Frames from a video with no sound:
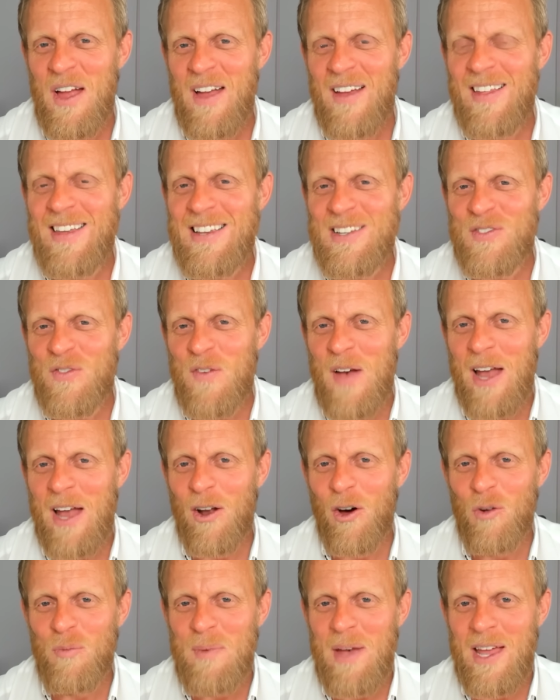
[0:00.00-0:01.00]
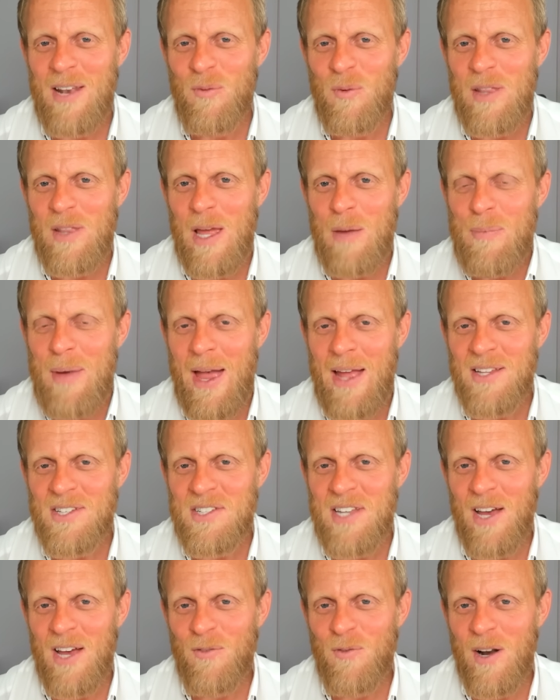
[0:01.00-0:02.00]
these fat old men with their pants
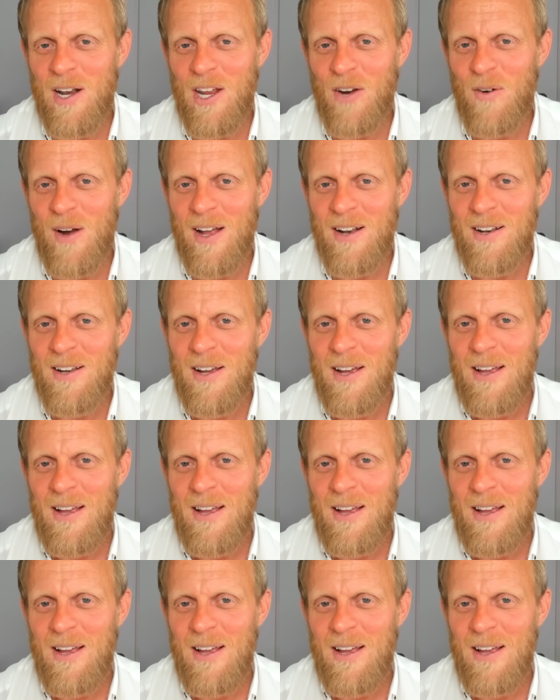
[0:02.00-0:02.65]
down running around.